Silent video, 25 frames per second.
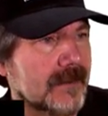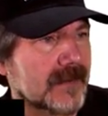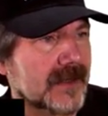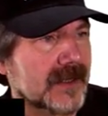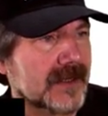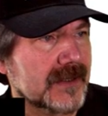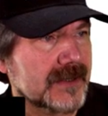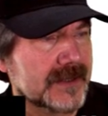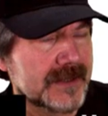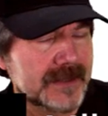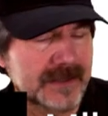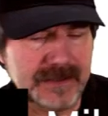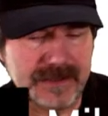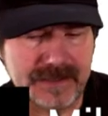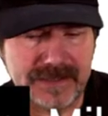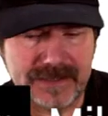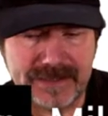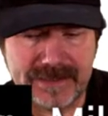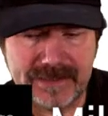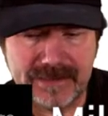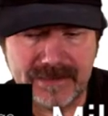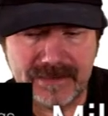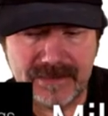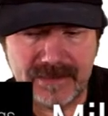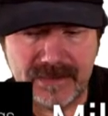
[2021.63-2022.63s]
clearly,
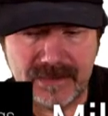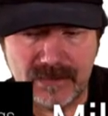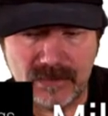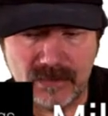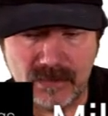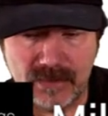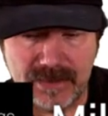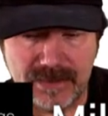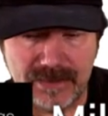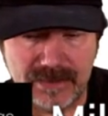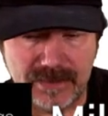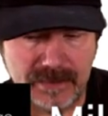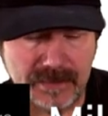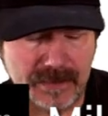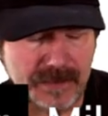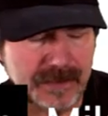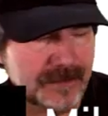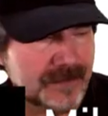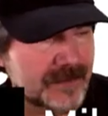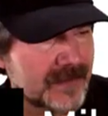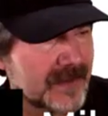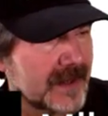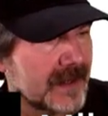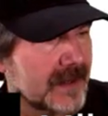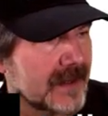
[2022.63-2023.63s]
they're one of the,
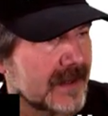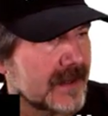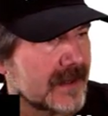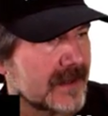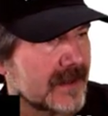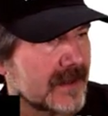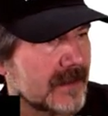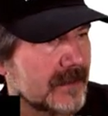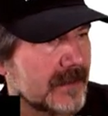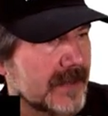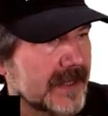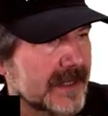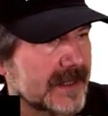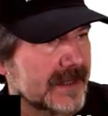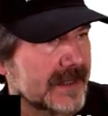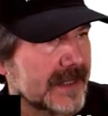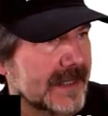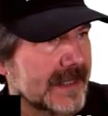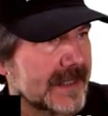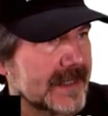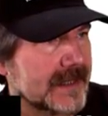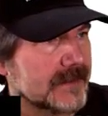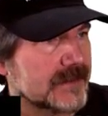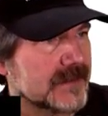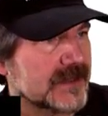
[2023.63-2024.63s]
the big
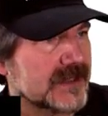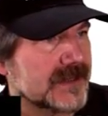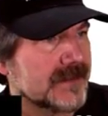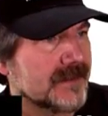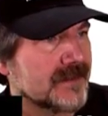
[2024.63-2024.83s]
names.